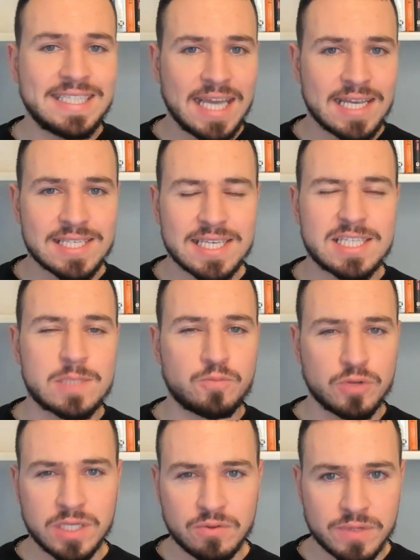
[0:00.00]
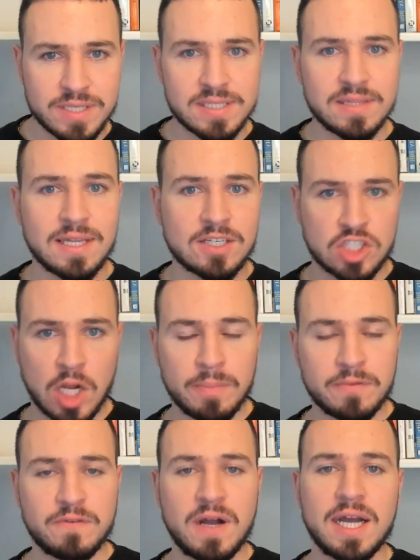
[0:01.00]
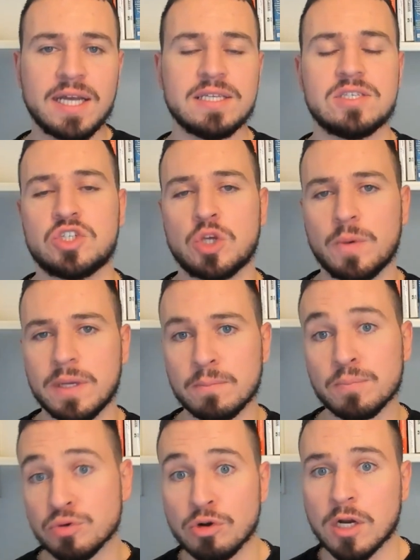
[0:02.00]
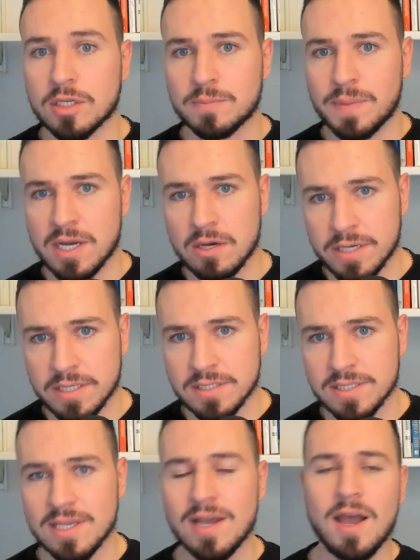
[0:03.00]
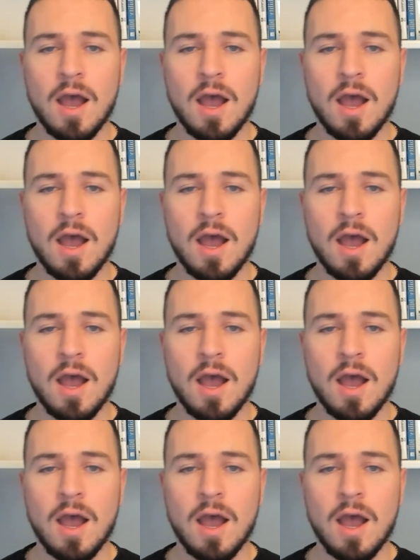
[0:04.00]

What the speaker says: yes, it's pretty recent that Shopify is showing product pairings.